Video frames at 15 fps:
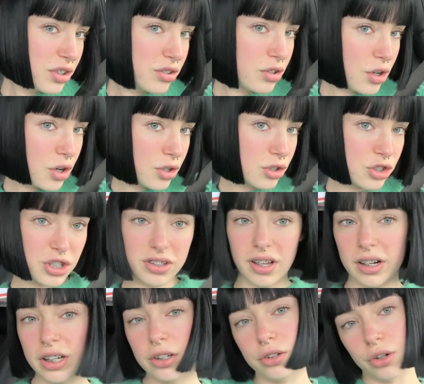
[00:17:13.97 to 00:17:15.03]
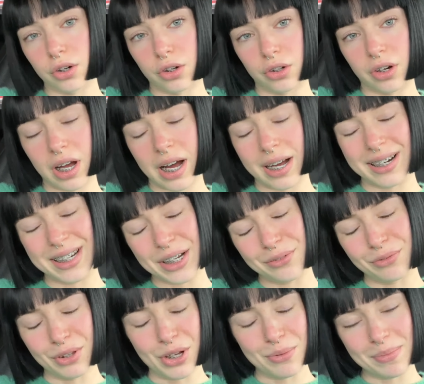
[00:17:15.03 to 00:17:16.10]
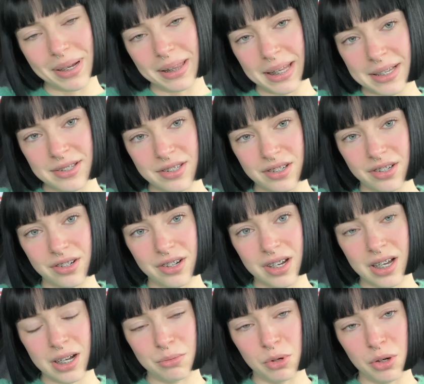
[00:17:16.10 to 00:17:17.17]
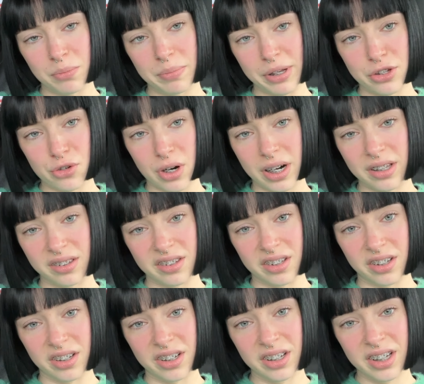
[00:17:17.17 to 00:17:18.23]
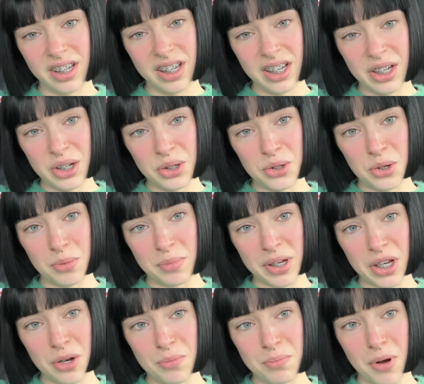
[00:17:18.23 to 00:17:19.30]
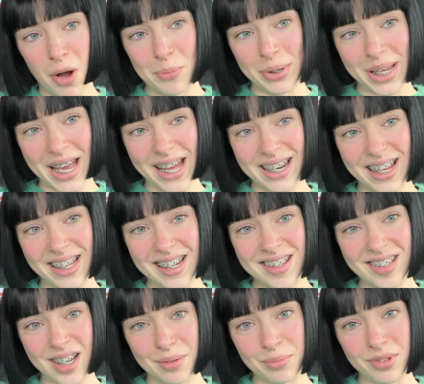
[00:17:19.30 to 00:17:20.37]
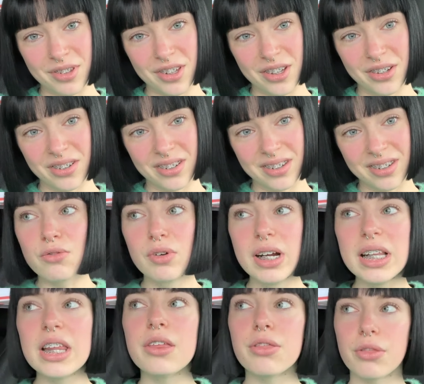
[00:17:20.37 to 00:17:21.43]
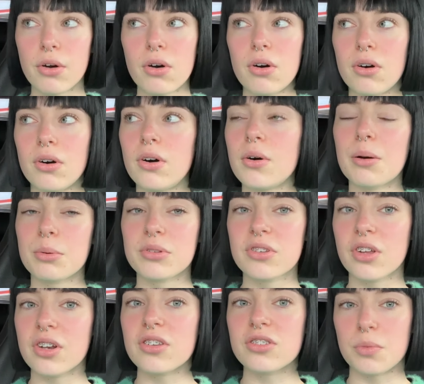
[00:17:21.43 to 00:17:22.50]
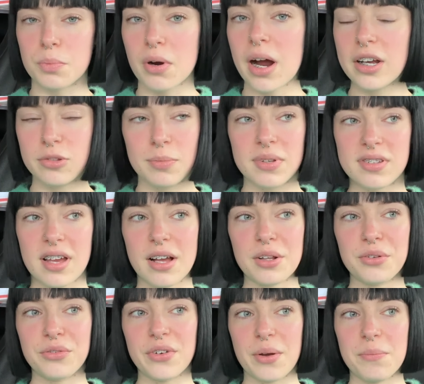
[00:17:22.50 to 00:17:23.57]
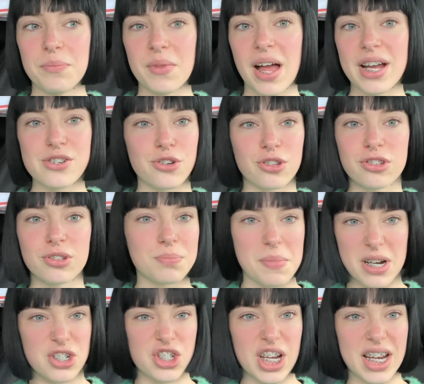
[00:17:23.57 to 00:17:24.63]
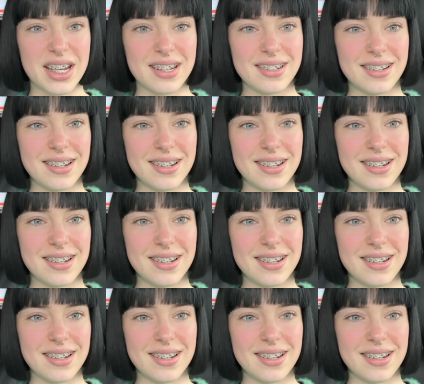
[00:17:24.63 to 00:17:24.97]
She's done, she's had it done, and I've learnt my lesson. I won't be trying to cut my own bob again anytime soon. I really thought I was gonna surprise myself and like just smash it.